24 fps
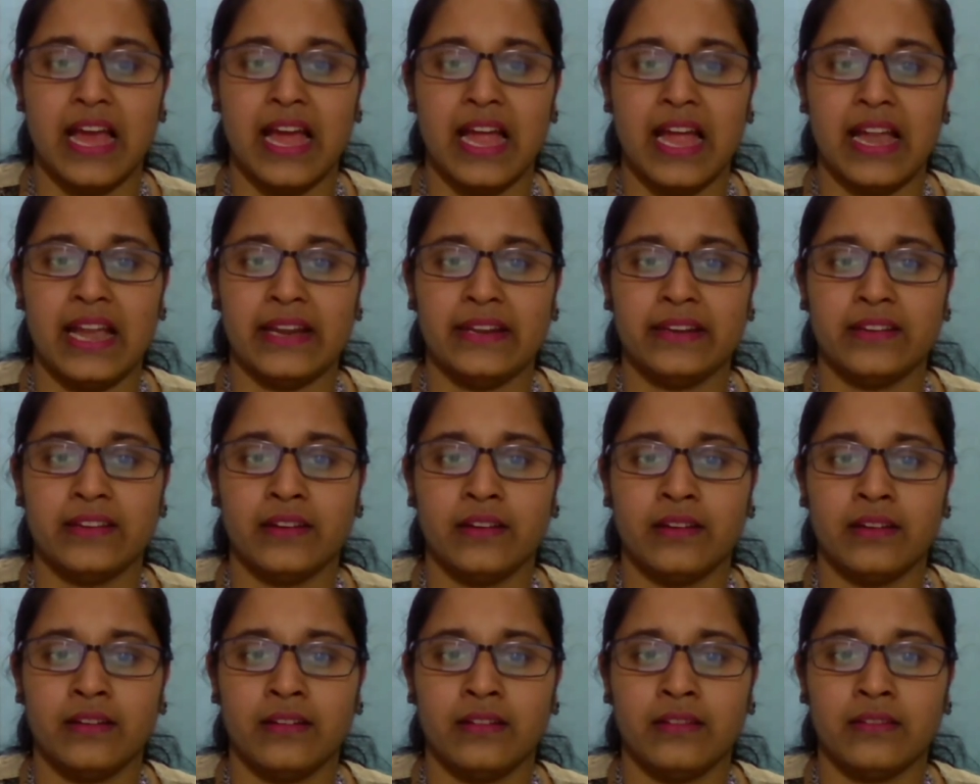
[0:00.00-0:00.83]
And
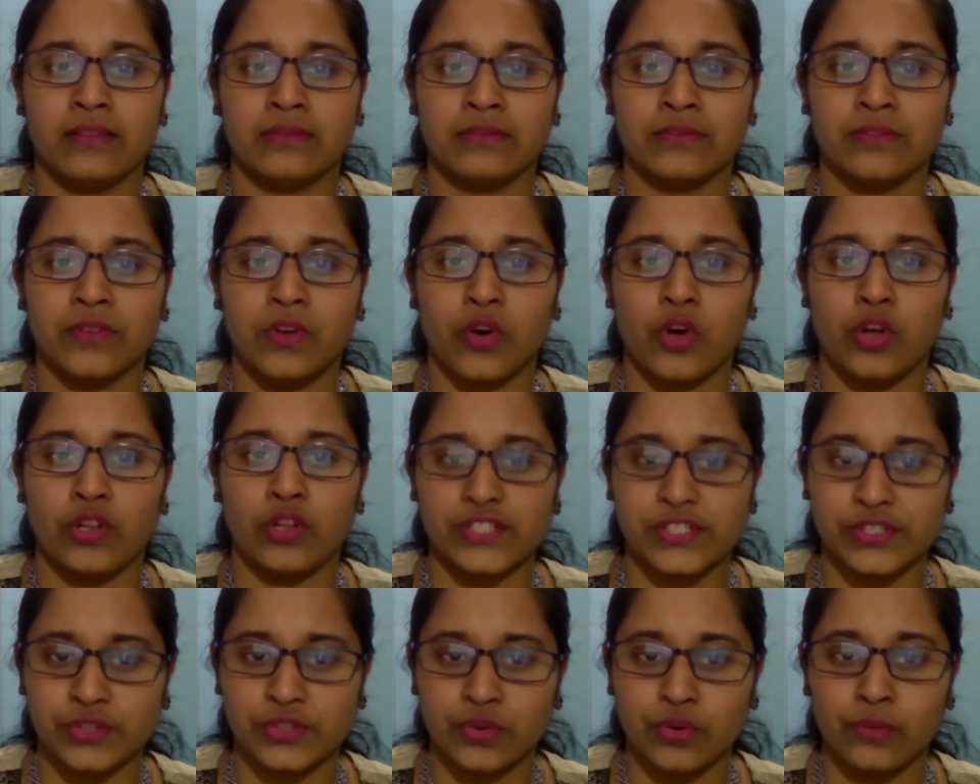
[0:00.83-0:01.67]
uh,
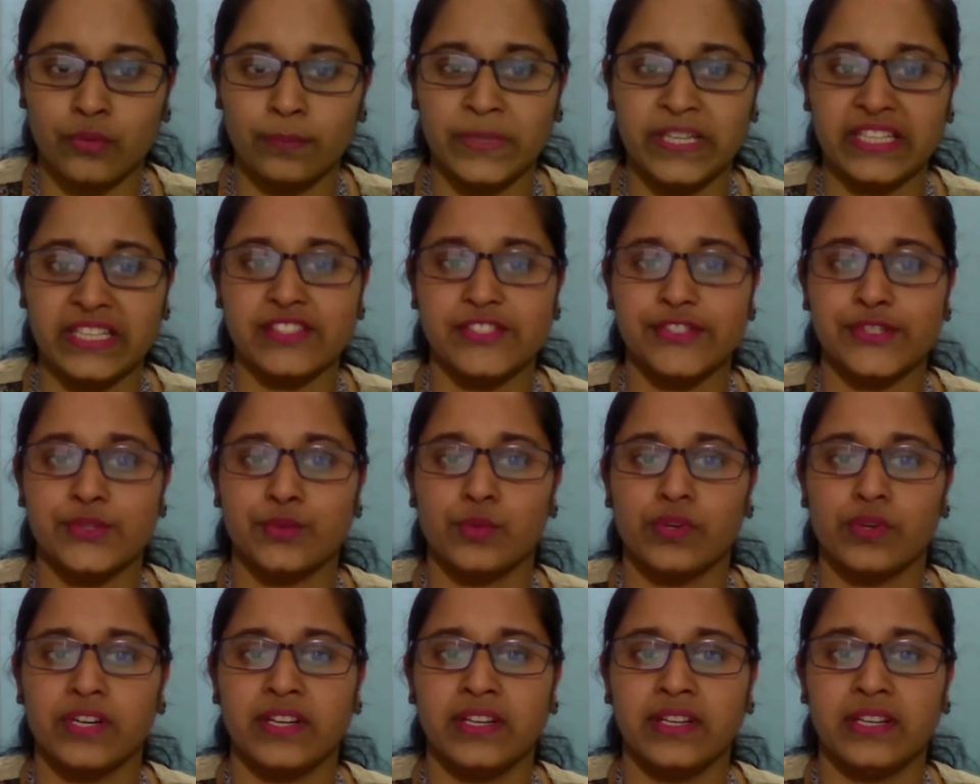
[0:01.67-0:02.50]
also been a
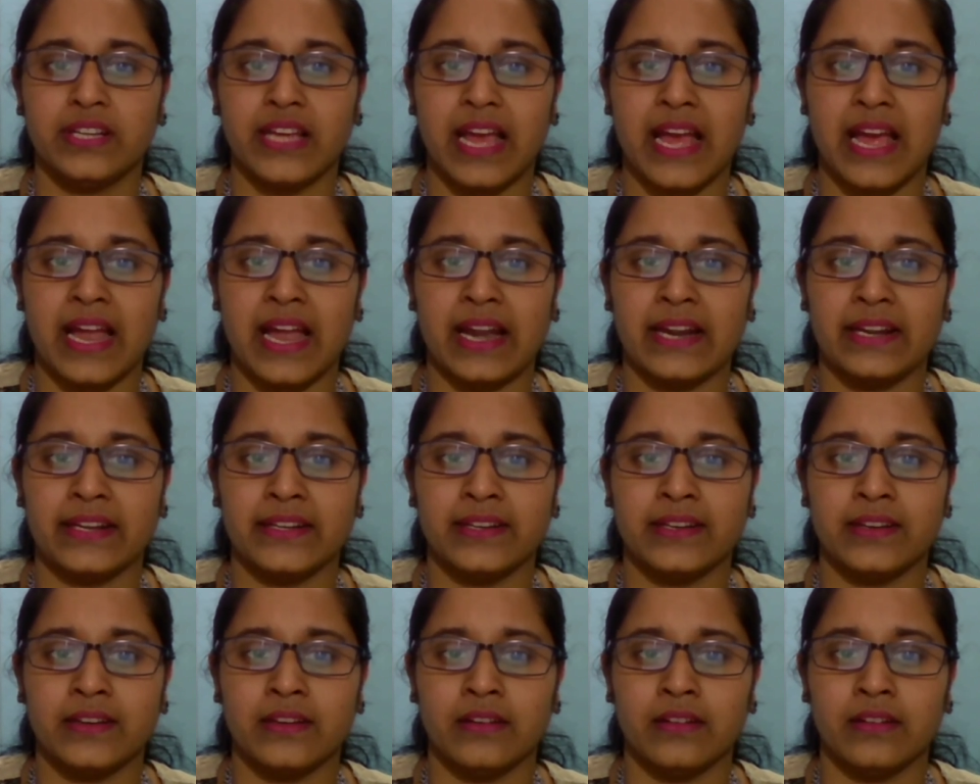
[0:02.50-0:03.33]
student at
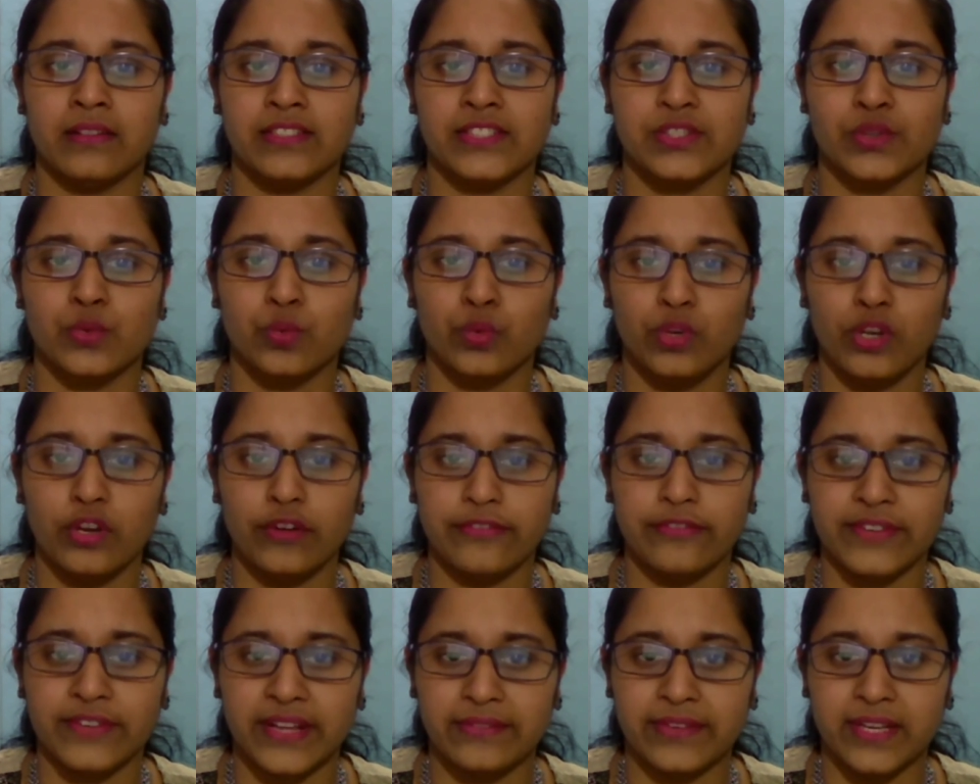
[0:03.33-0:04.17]
uh, School
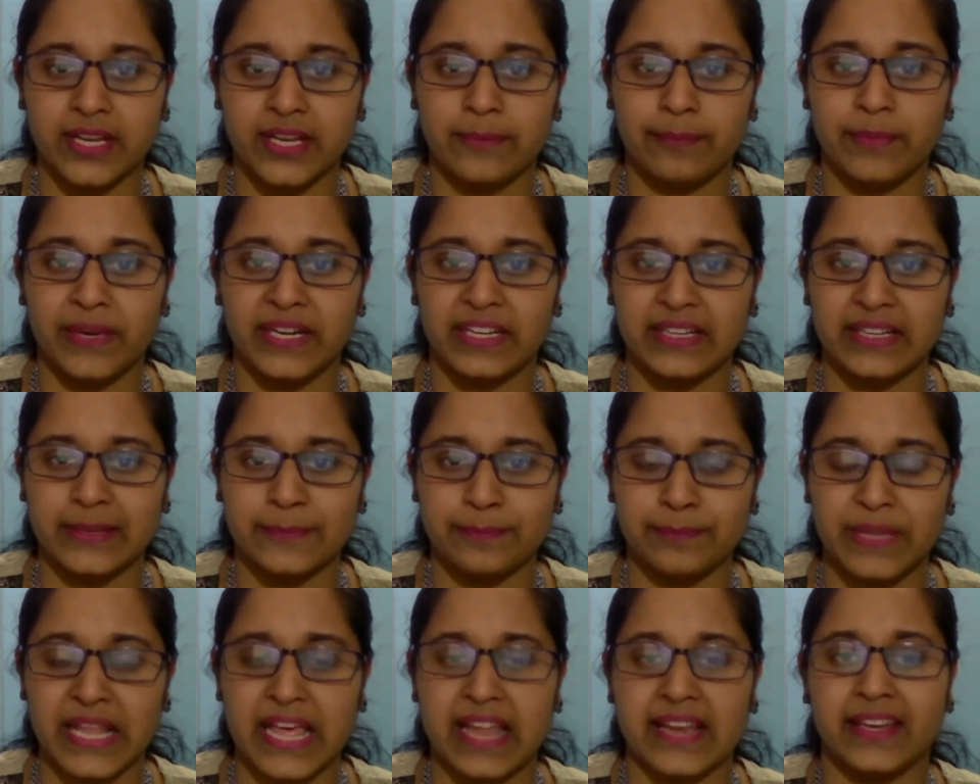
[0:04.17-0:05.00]
of Development
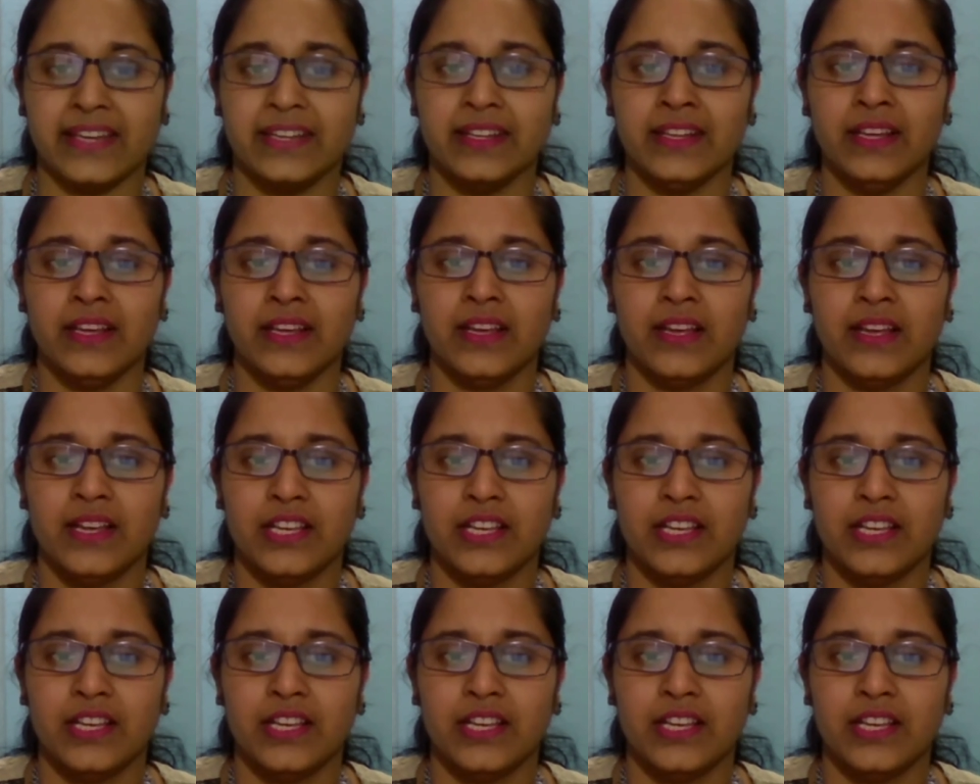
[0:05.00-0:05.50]
and Planning.